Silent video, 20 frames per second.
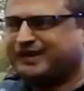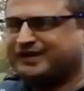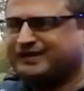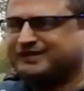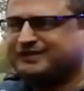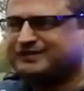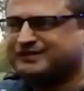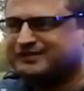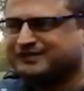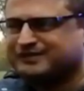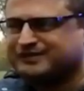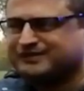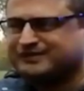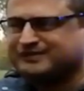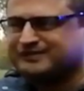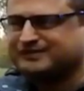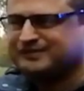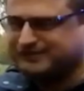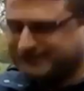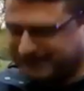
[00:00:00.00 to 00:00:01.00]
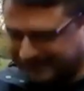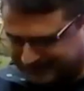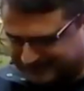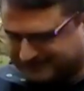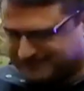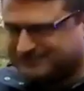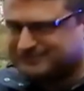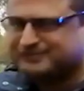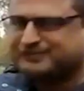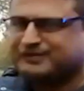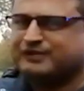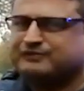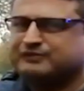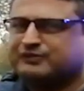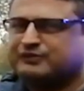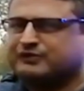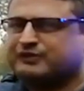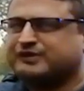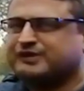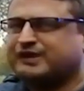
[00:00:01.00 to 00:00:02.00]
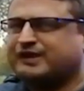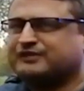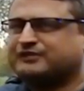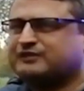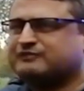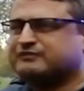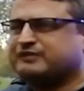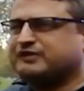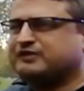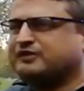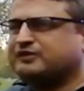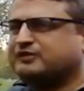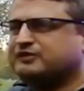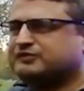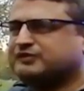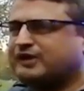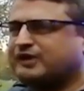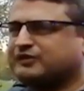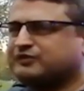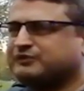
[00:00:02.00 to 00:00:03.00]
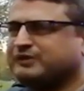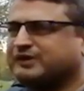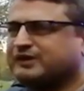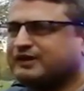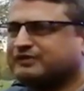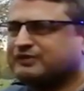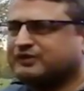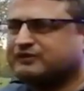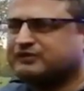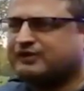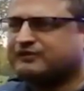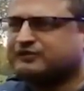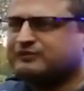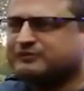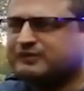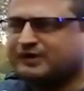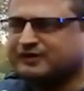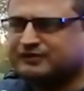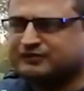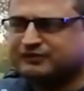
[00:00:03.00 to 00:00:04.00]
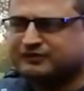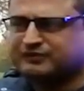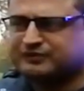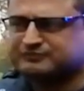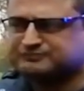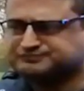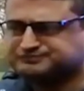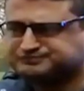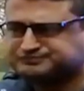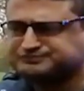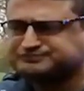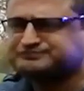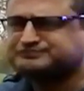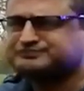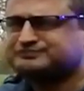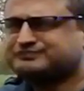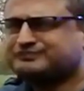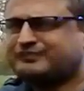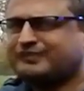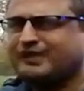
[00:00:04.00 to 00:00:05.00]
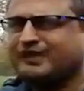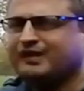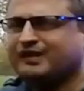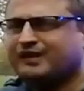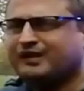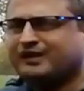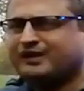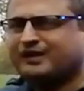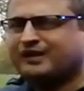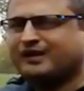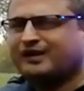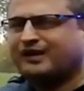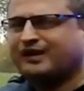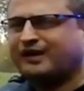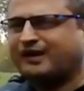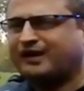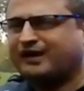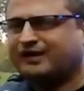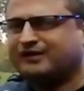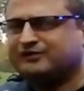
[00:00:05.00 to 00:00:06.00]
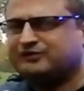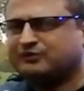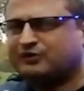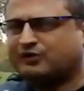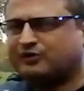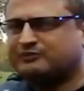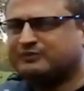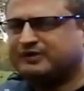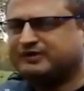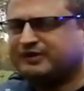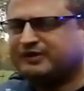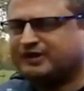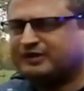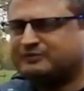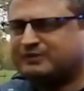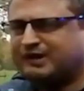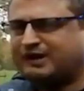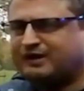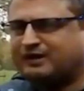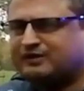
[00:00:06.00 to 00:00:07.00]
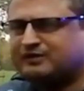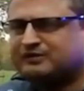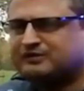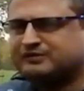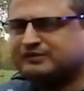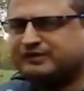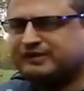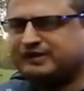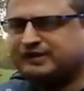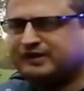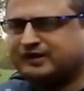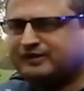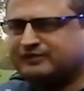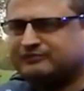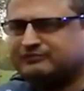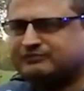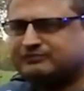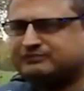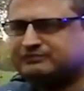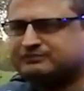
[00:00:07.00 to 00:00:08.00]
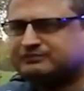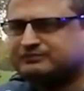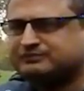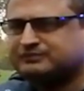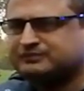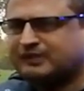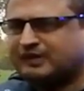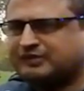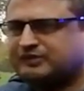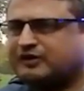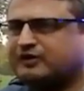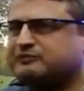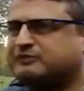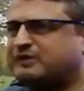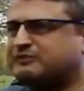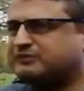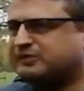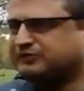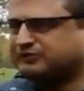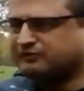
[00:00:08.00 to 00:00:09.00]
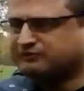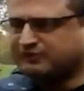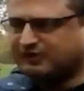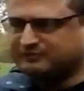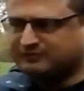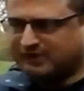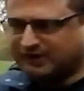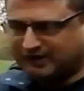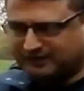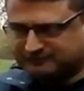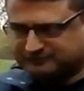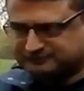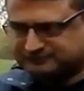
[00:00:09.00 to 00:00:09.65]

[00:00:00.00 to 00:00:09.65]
Um, Your Shia? Yeah. Okay. We were looking at some videos last week. I think you had some youngsters. Yes. And you were commenting about the um, the remembrance of Karbala.